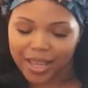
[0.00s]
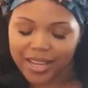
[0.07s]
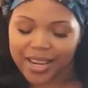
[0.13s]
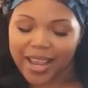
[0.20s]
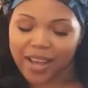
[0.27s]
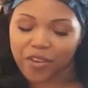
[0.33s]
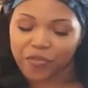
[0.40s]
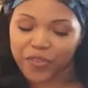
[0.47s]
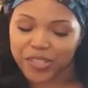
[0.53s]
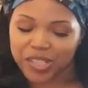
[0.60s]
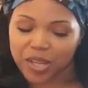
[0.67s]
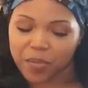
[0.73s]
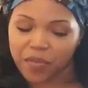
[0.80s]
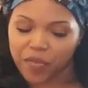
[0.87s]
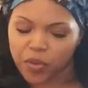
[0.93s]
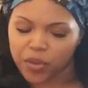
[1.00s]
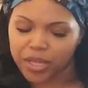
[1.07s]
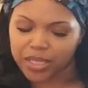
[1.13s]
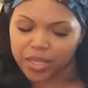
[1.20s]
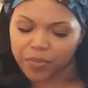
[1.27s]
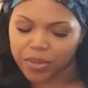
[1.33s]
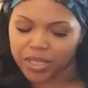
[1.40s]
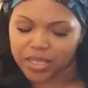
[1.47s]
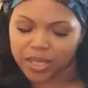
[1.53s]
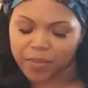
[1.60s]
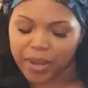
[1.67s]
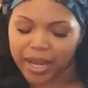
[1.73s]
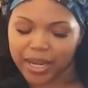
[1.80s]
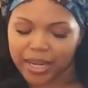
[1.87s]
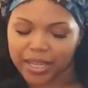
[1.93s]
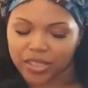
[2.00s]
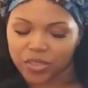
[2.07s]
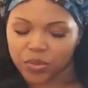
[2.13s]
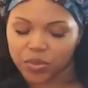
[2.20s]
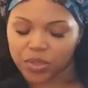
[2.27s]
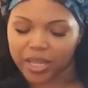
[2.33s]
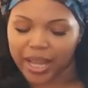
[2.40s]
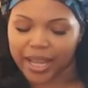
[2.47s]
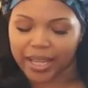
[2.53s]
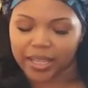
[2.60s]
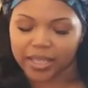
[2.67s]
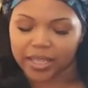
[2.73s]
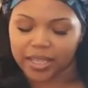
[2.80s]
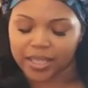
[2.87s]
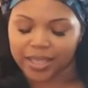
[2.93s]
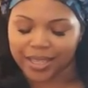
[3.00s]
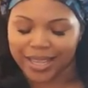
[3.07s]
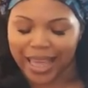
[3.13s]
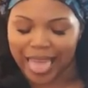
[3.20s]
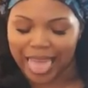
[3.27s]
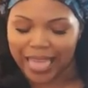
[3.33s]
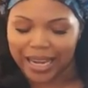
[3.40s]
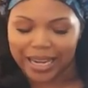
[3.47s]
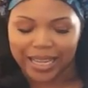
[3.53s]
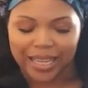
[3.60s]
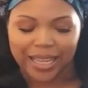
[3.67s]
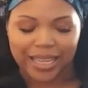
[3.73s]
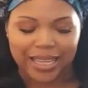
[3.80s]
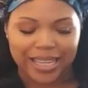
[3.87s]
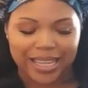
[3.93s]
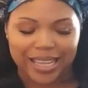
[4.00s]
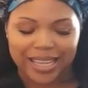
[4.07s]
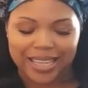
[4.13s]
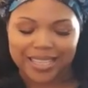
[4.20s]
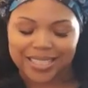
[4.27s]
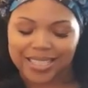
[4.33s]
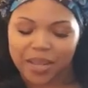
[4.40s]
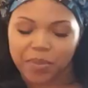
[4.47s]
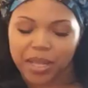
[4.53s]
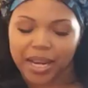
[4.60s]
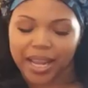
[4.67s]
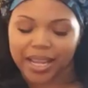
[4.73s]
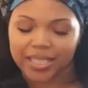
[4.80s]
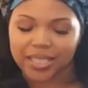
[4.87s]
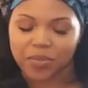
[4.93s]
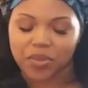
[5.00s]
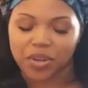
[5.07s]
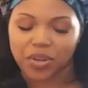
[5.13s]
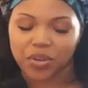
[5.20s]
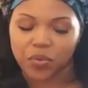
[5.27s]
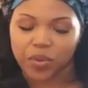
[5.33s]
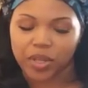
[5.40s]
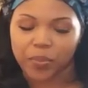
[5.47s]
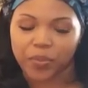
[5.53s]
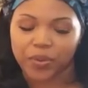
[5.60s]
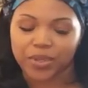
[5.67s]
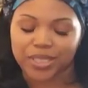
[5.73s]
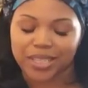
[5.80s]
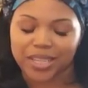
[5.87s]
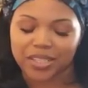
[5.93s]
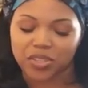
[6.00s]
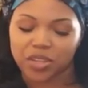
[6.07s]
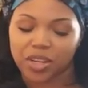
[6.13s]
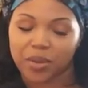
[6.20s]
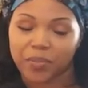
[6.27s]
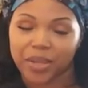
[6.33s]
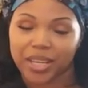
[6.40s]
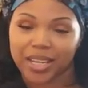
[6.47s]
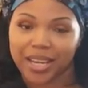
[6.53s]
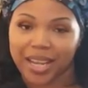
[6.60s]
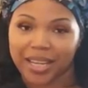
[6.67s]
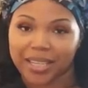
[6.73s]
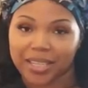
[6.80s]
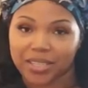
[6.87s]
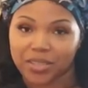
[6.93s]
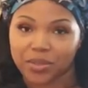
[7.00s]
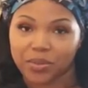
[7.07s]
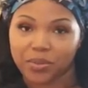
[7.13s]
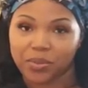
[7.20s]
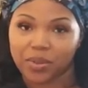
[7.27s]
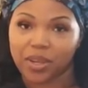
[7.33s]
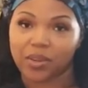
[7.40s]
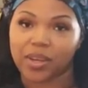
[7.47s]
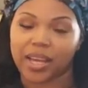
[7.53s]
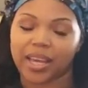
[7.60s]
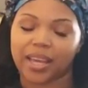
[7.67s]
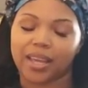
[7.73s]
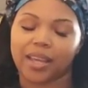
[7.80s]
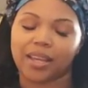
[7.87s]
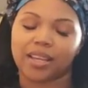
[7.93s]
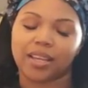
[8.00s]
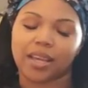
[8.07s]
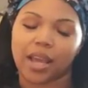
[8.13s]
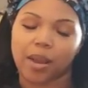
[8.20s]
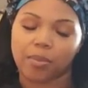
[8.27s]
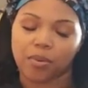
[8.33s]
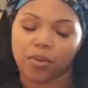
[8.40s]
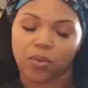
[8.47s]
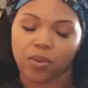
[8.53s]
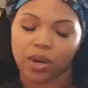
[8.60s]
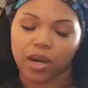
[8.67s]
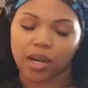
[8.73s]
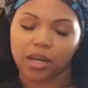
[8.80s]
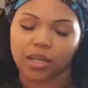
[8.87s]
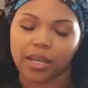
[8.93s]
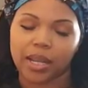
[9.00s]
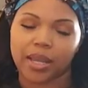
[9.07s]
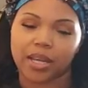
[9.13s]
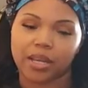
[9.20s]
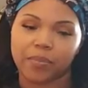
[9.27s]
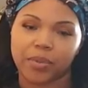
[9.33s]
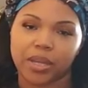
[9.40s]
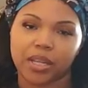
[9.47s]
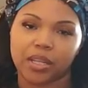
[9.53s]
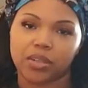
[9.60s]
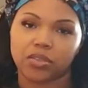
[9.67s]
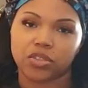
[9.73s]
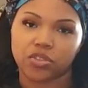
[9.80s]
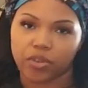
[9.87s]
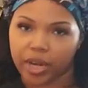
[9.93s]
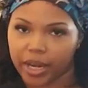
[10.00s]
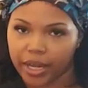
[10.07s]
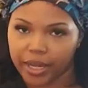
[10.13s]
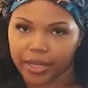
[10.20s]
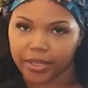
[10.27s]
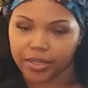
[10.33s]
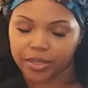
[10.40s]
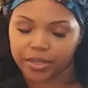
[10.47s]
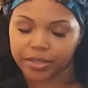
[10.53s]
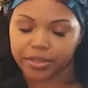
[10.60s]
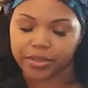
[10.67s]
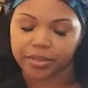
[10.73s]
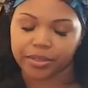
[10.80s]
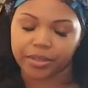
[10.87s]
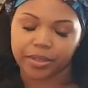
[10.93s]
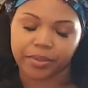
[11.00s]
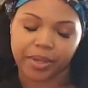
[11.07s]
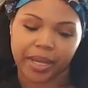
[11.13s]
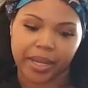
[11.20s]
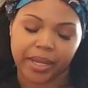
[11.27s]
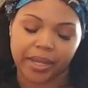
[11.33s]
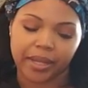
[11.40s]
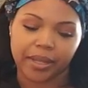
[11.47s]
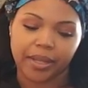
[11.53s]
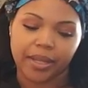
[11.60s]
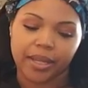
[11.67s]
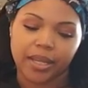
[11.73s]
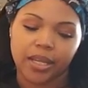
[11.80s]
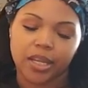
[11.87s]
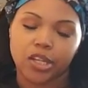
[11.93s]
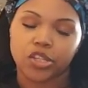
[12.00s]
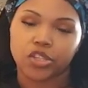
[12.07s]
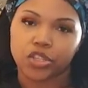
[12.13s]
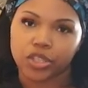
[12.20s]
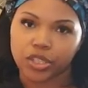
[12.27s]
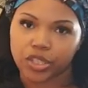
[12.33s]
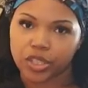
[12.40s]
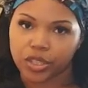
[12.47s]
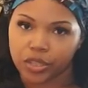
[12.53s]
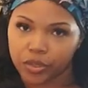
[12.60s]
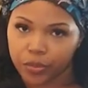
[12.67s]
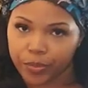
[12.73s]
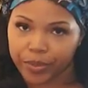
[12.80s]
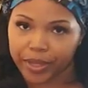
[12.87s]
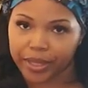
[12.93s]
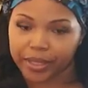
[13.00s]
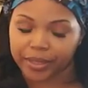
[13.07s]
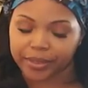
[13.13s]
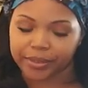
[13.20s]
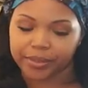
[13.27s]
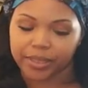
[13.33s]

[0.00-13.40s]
Now, for some of you, this could be somebody that you like. The something has something to do with the person that you're gonna be connected to. Okay, Capricorn, they could be a little strange. Okay, just a little bit